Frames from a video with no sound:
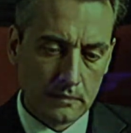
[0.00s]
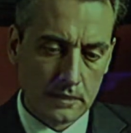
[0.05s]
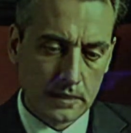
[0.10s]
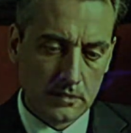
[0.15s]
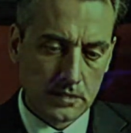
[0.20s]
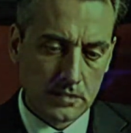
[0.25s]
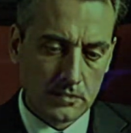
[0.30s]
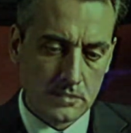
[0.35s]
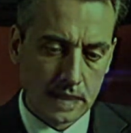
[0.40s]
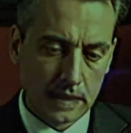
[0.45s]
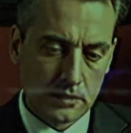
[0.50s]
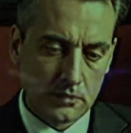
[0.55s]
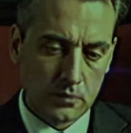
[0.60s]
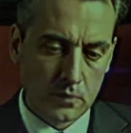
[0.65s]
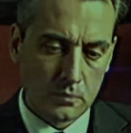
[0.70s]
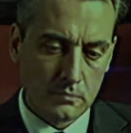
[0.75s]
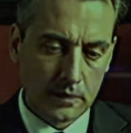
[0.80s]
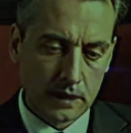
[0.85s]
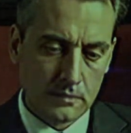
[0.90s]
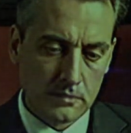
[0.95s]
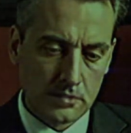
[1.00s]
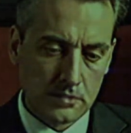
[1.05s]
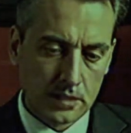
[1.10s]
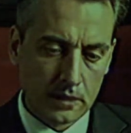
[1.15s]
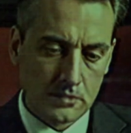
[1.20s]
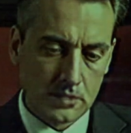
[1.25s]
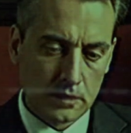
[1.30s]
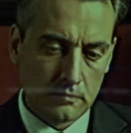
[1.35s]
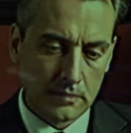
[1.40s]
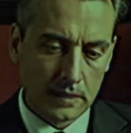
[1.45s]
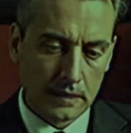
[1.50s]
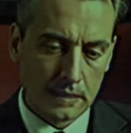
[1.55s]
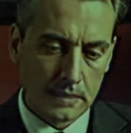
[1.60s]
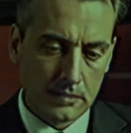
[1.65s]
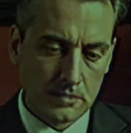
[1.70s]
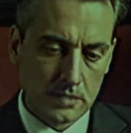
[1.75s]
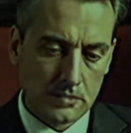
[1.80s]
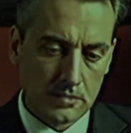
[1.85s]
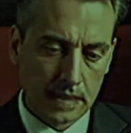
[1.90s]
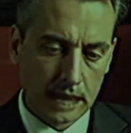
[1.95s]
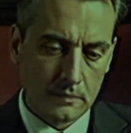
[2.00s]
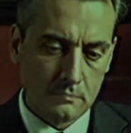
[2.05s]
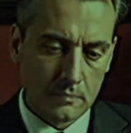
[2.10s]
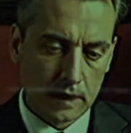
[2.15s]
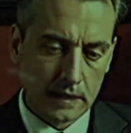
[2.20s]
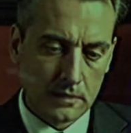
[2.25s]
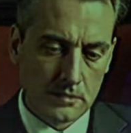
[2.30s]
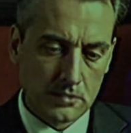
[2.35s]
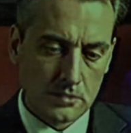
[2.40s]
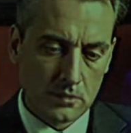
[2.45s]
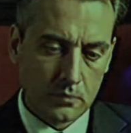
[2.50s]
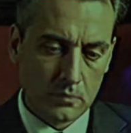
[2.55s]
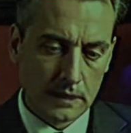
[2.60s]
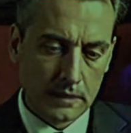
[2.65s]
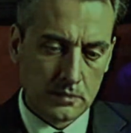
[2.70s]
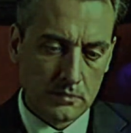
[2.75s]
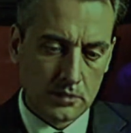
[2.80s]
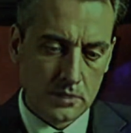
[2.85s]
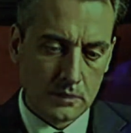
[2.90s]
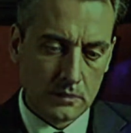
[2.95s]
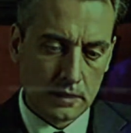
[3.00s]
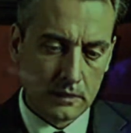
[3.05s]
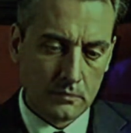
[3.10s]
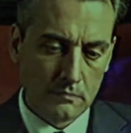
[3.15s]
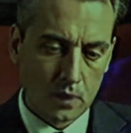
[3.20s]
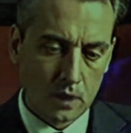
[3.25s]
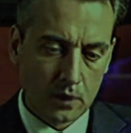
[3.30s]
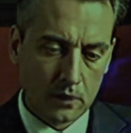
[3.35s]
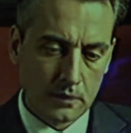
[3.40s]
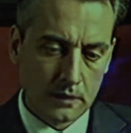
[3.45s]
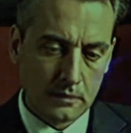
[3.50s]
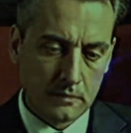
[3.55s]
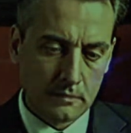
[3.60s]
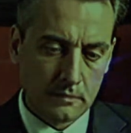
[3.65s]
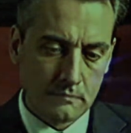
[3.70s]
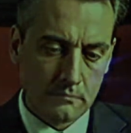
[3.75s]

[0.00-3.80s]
It is natural that such a thing as a dead man's scream should give horror,